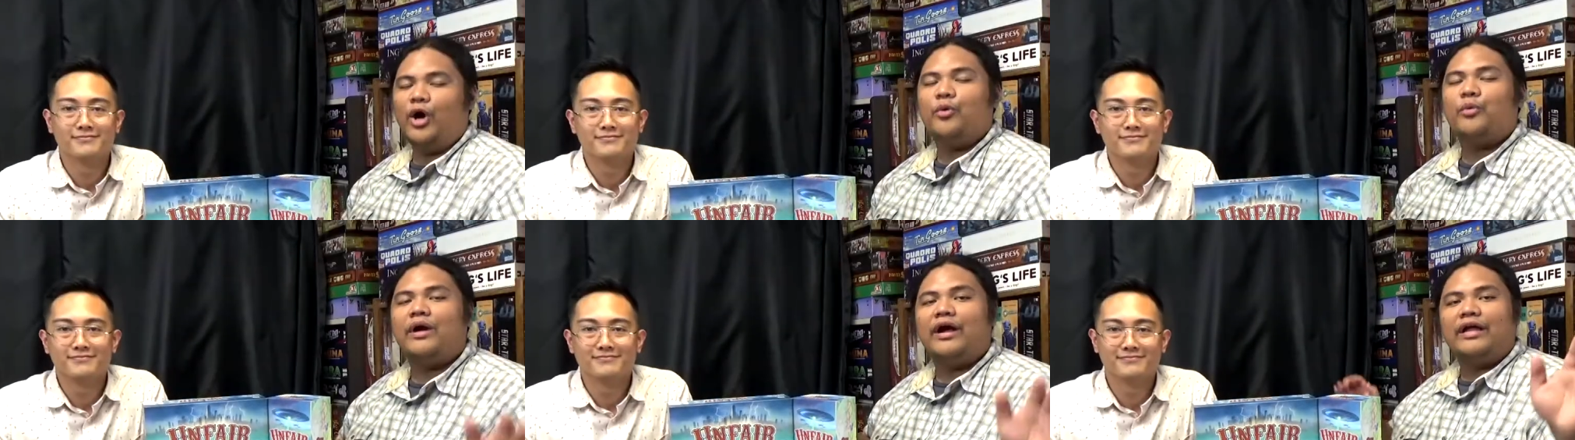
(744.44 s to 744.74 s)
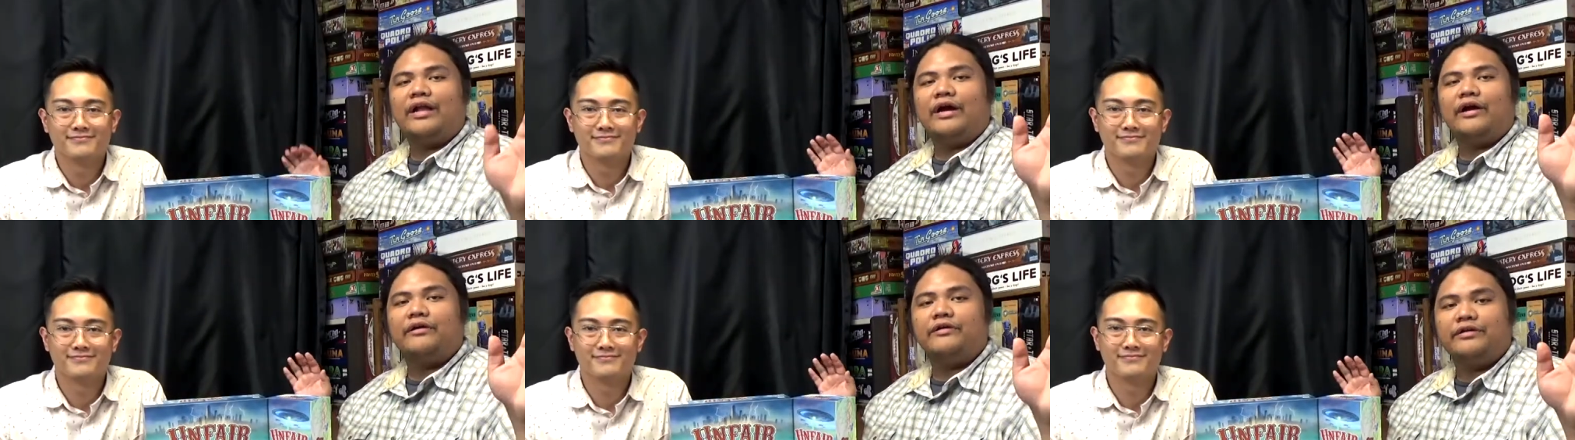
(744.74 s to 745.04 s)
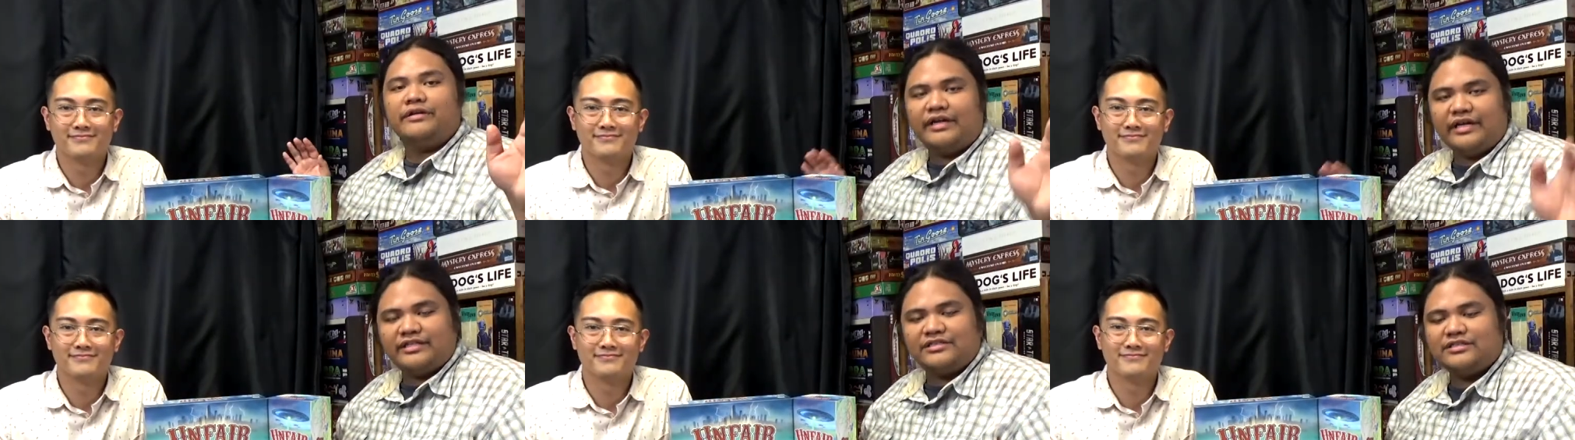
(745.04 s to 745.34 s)
Speaker 1: right. Our
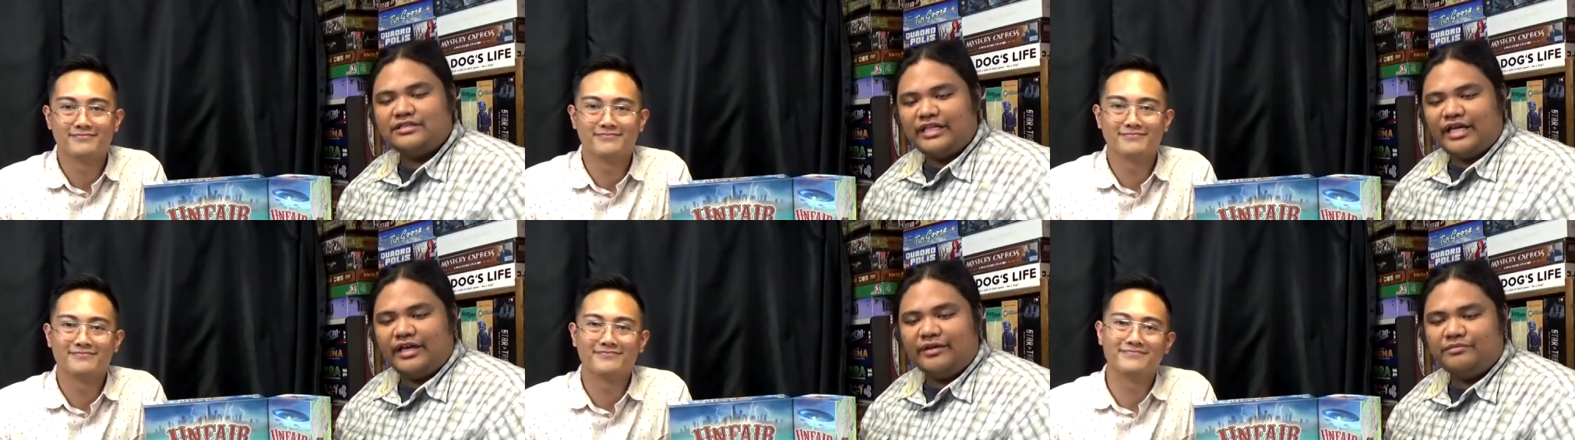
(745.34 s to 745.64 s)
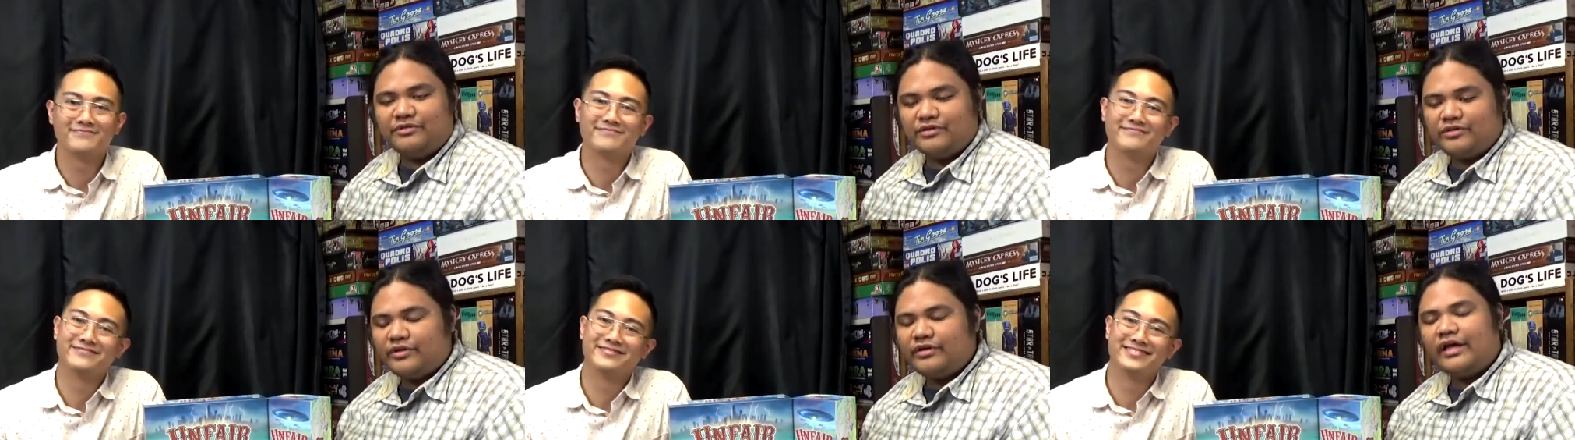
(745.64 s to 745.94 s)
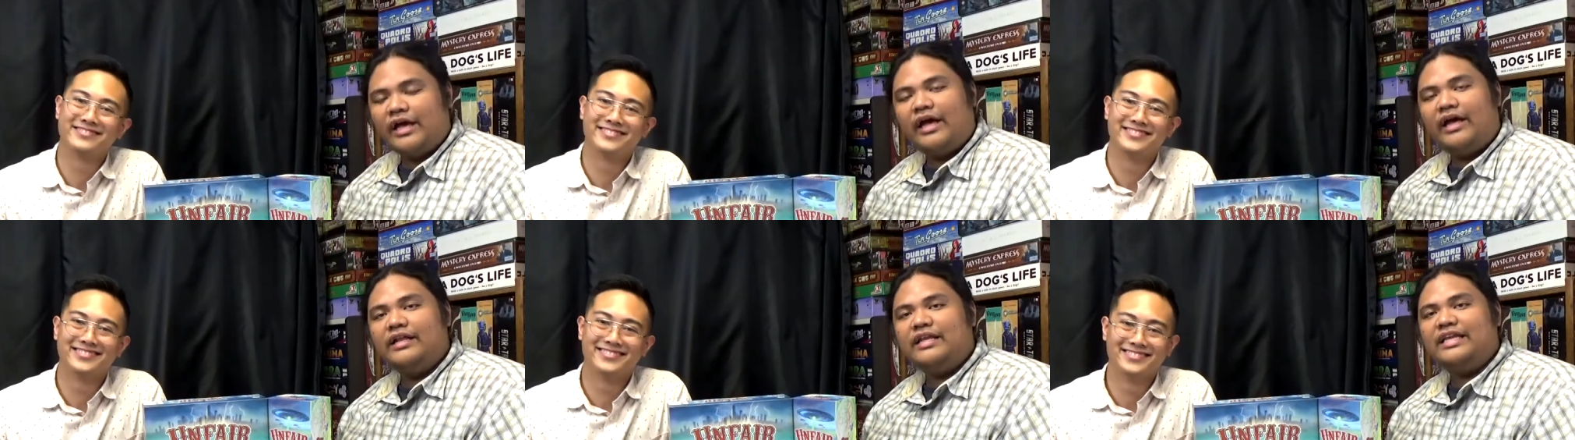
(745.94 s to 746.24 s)
next theme to look
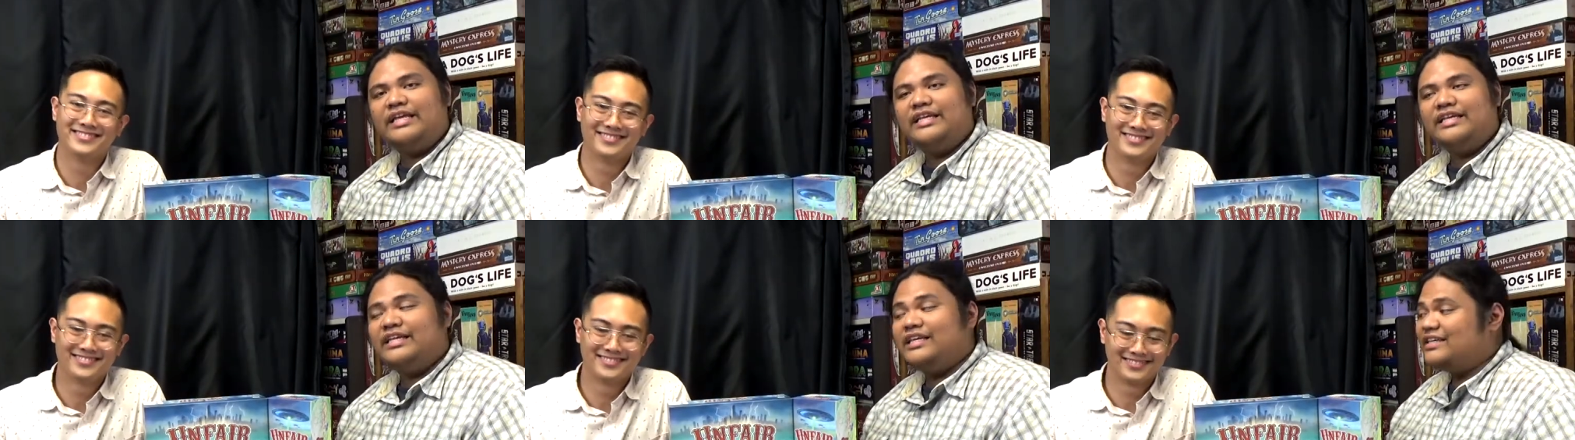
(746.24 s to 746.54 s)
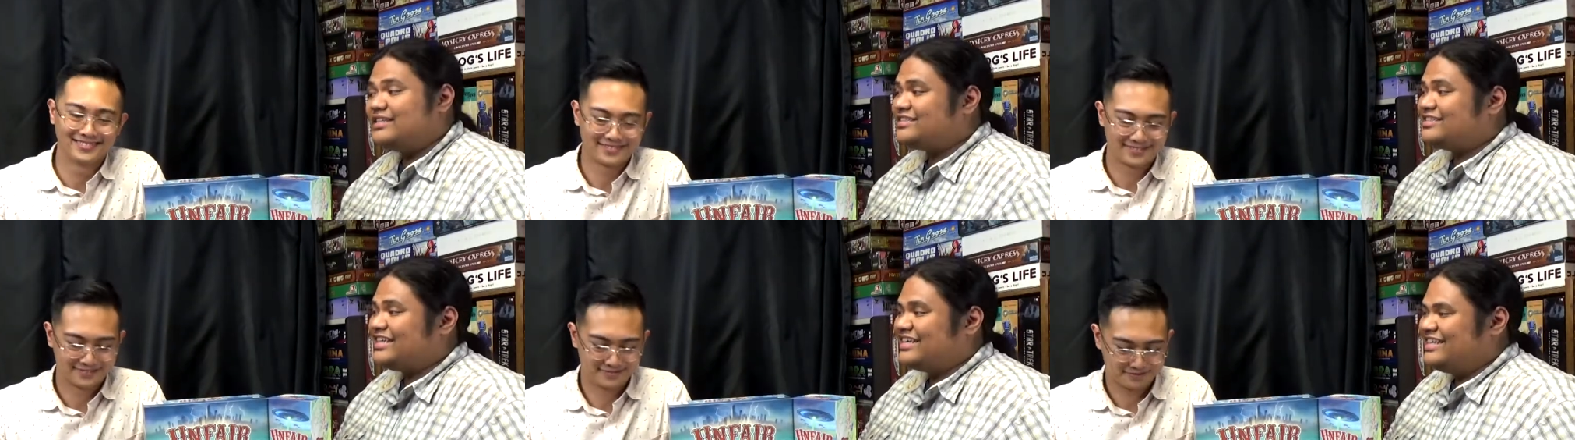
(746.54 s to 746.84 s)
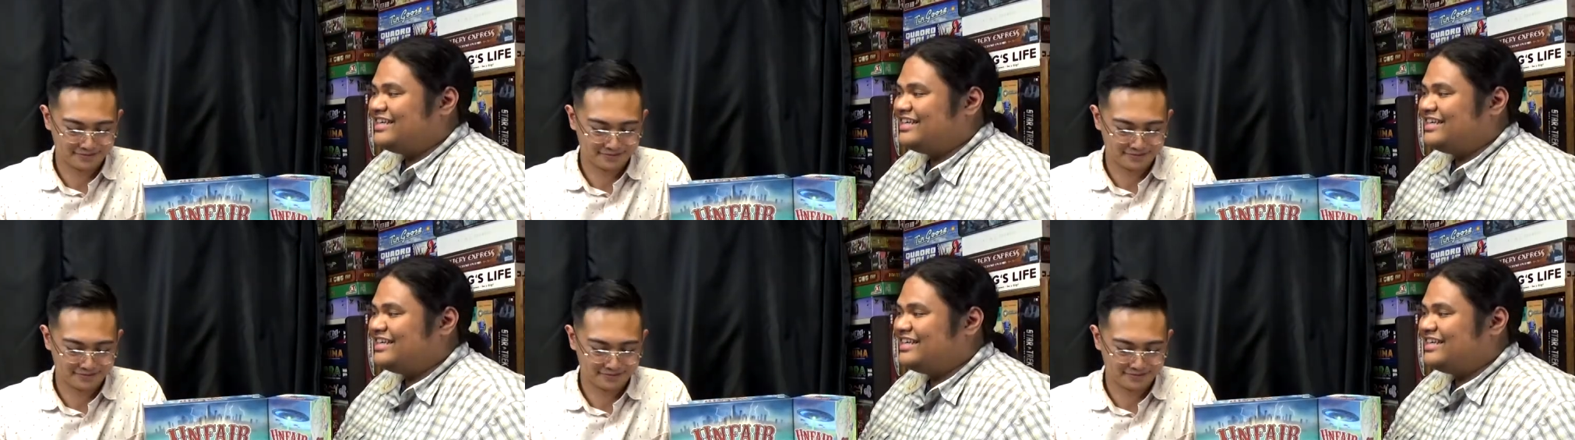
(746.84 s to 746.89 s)
at is